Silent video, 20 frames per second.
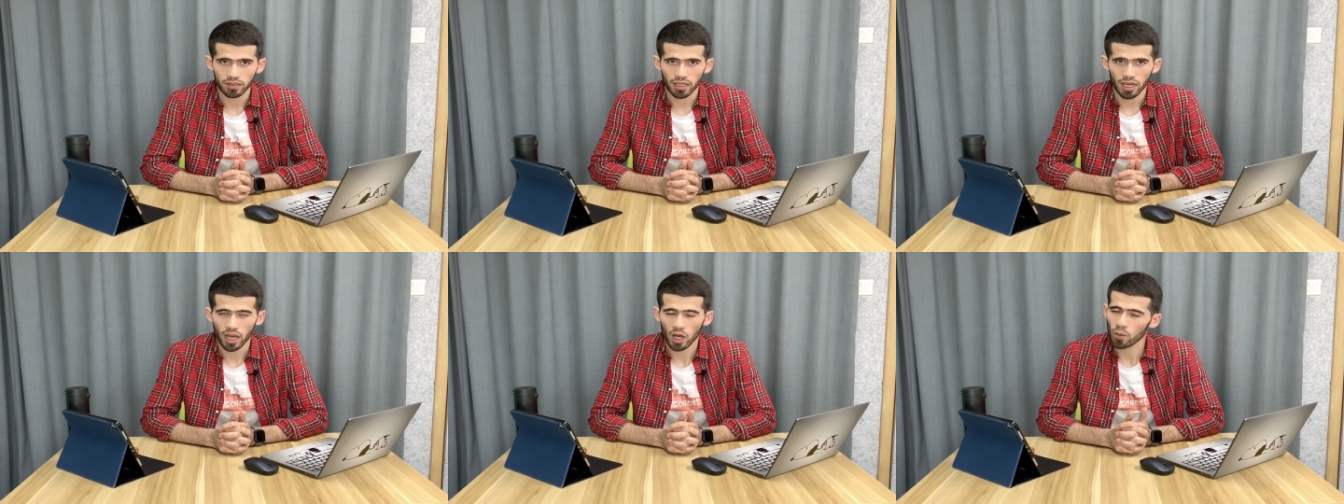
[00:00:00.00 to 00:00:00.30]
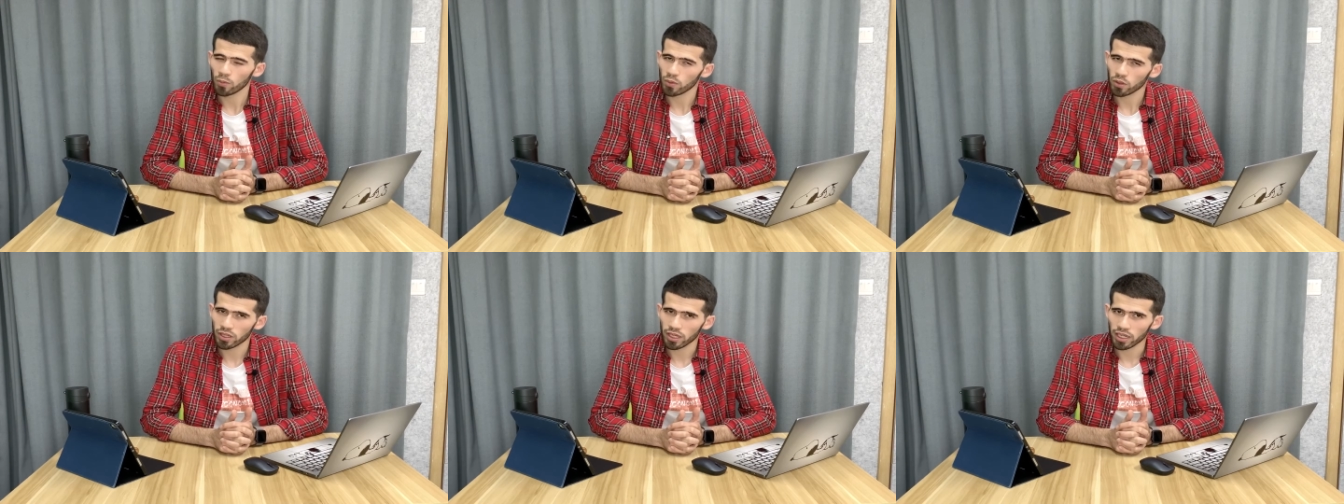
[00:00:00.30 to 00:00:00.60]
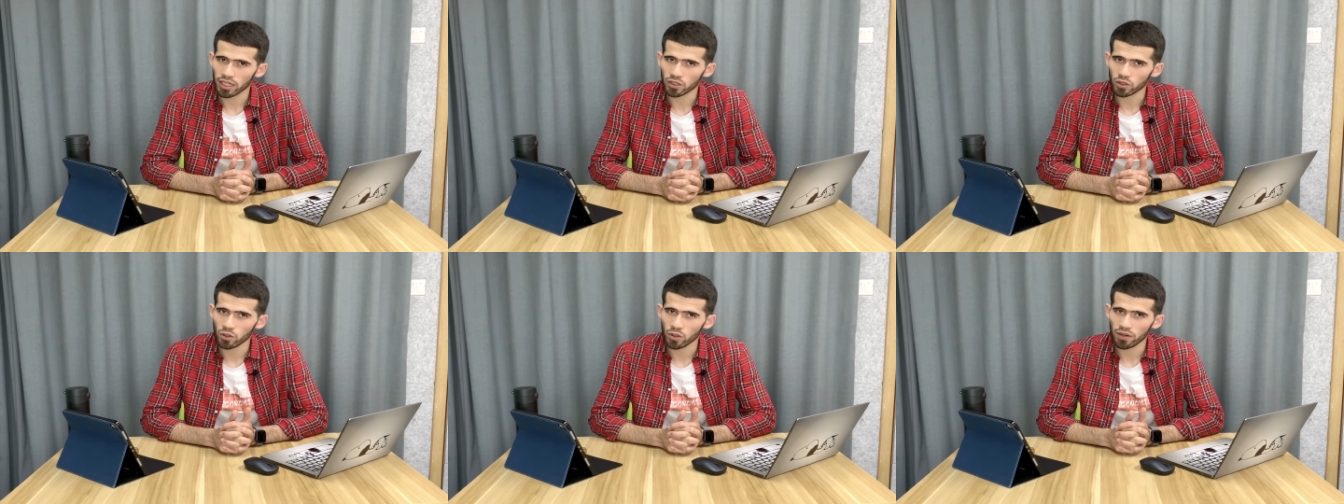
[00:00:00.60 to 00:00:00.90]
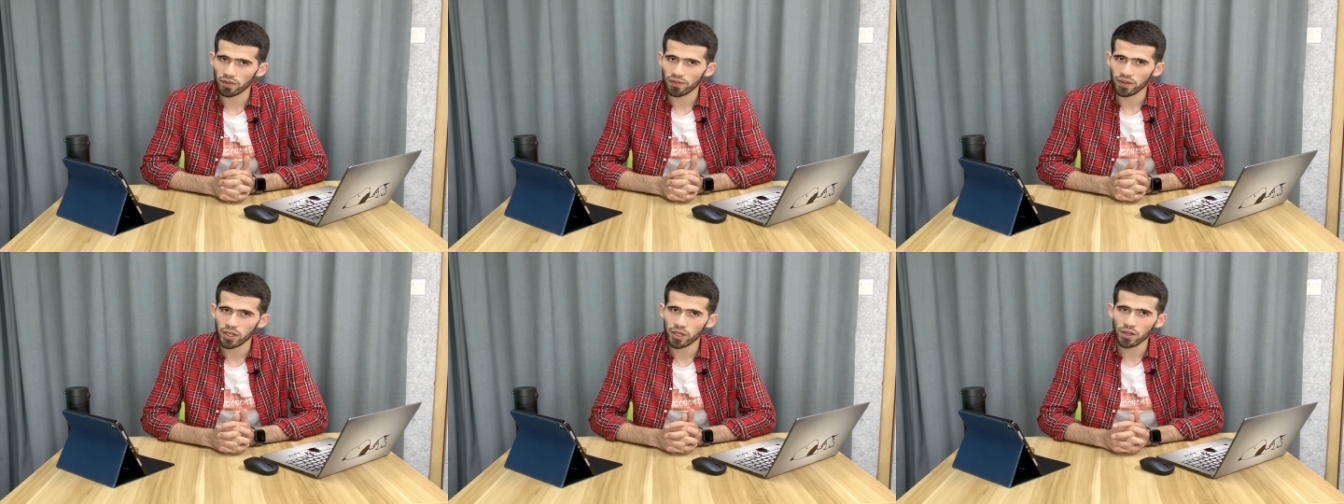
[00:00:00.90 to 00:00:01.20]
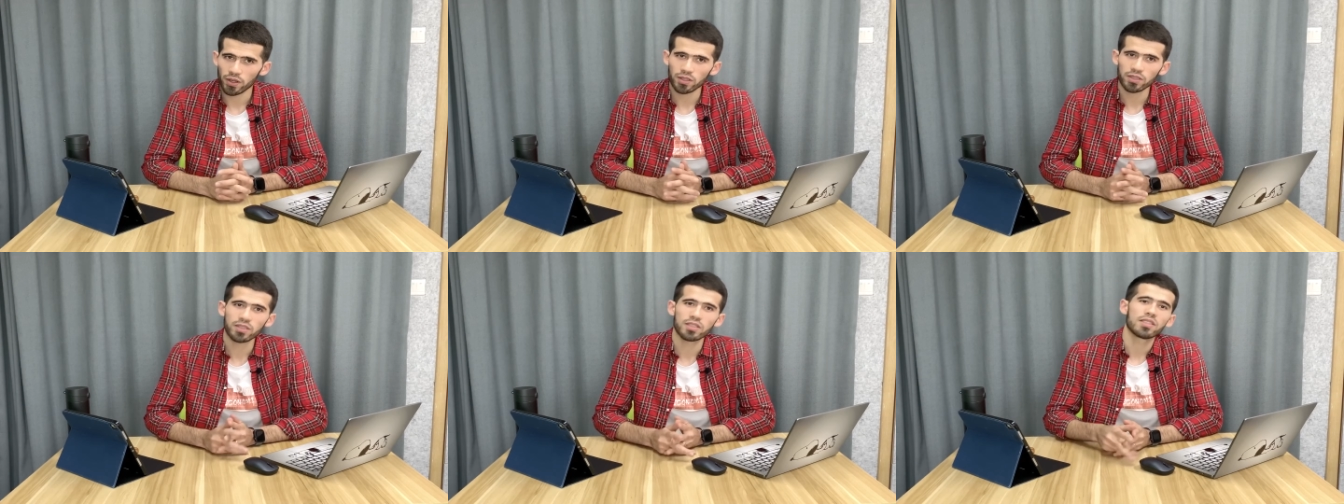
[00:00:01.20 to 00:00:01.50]
I hope you're gonna enjoy the
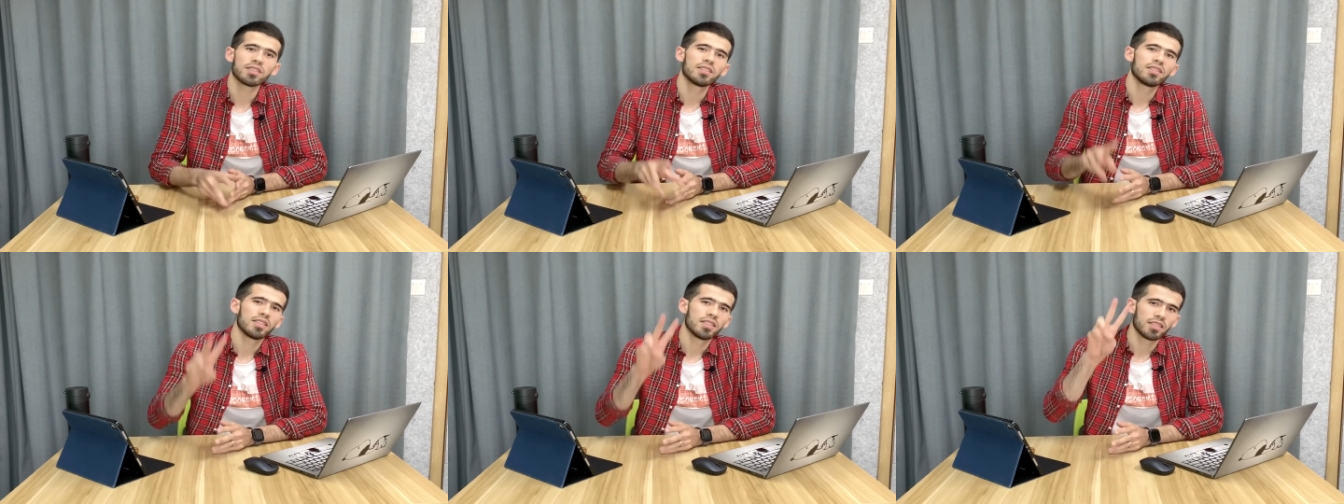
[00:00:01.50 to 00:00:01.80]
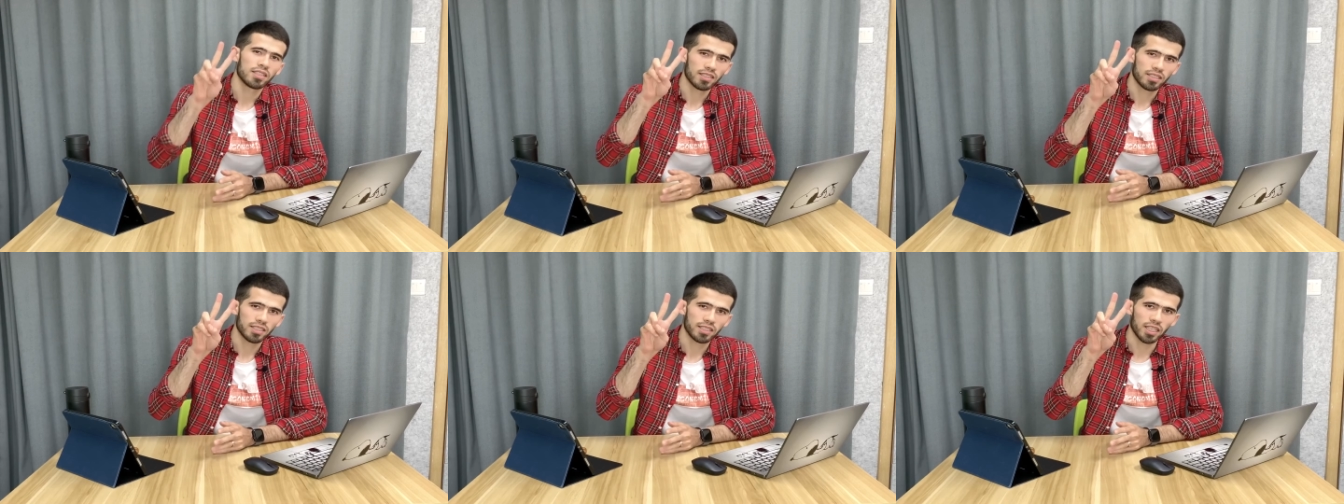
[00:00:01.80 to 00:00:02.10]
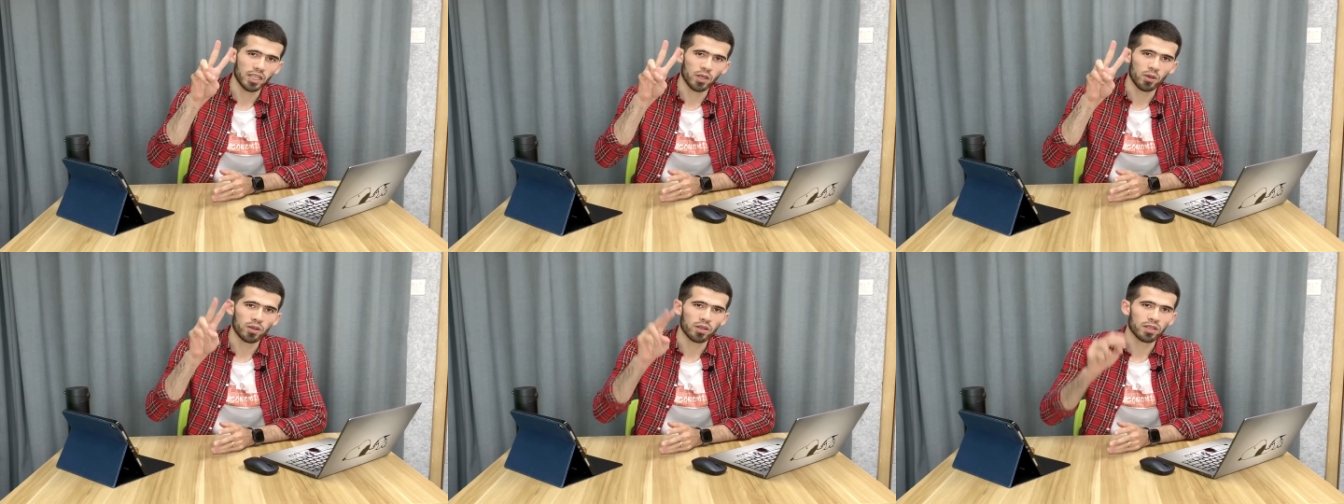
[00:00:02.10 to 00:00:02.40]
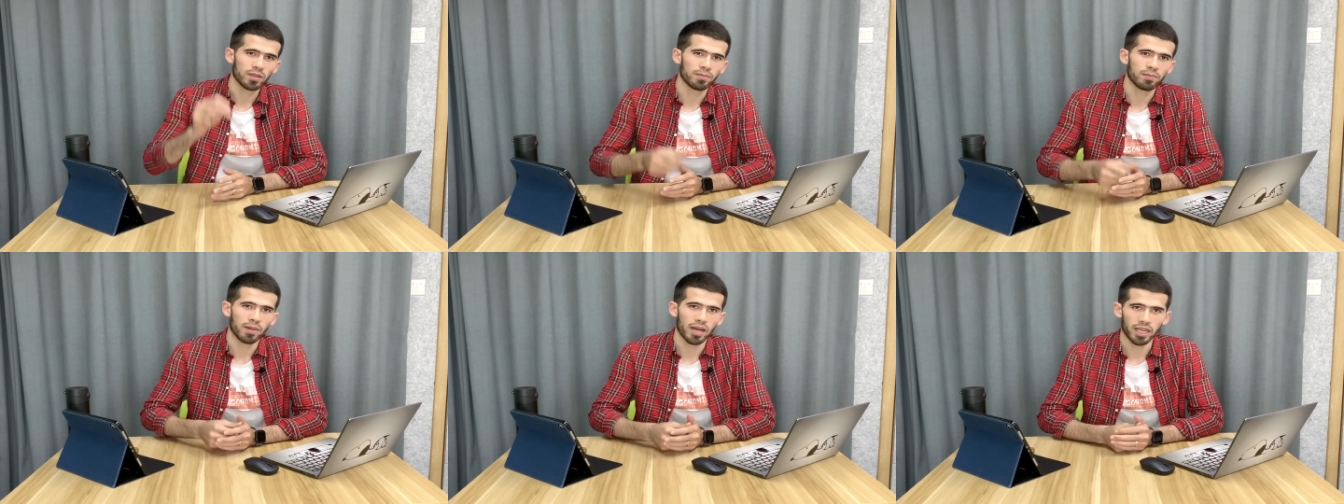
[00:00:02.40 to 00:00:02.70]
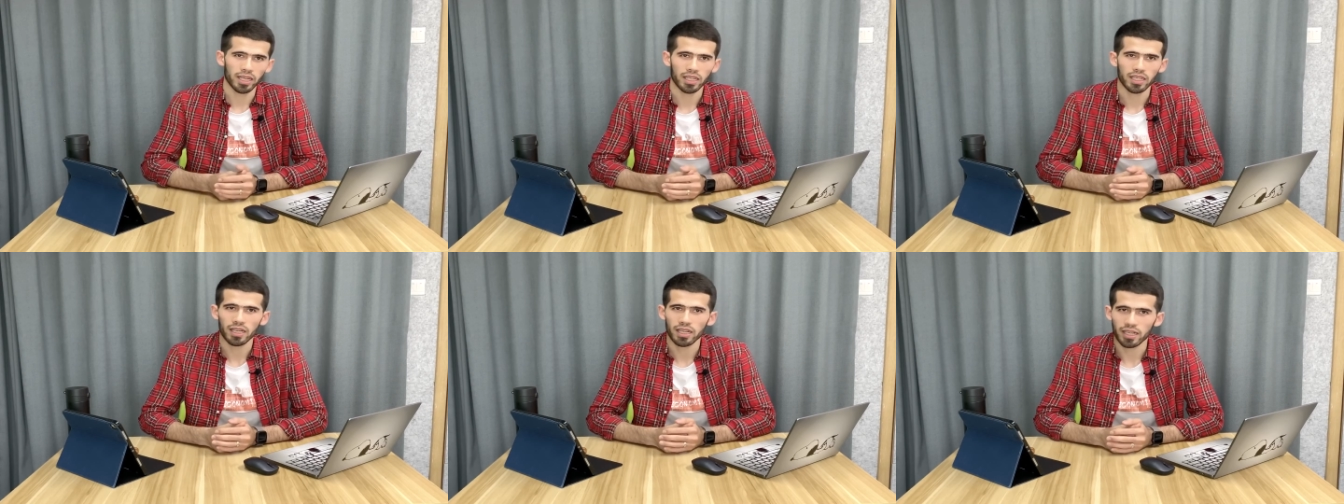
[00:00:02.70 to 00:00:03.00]
videos. See you in
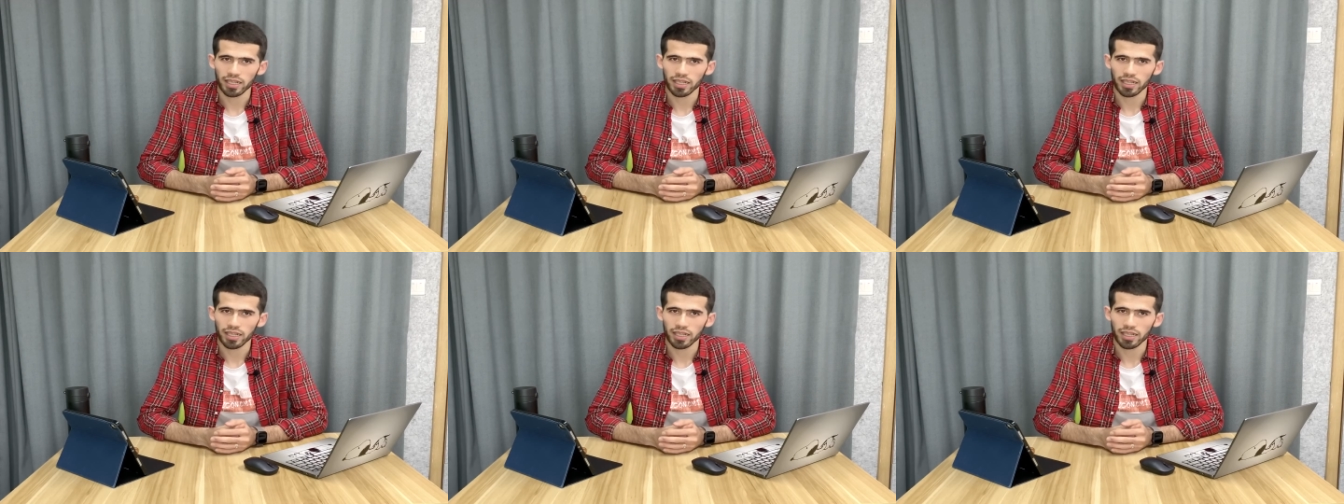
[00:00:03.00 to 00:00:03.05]
my